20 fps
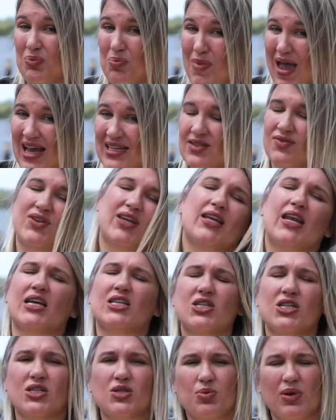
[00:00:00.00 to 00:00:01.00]
massive
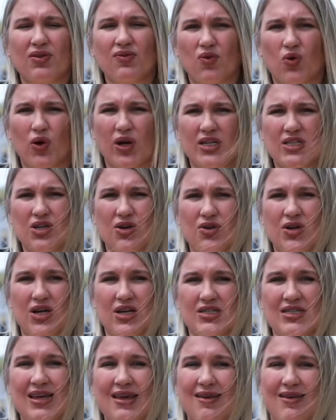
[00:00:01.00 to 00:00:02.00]
connections with foreign
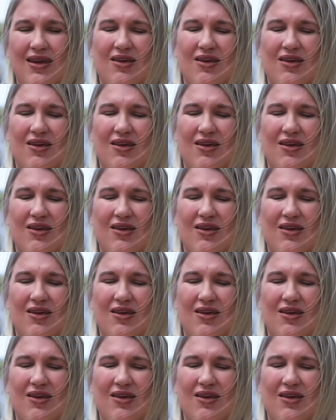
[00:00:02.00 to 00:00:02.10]
donors.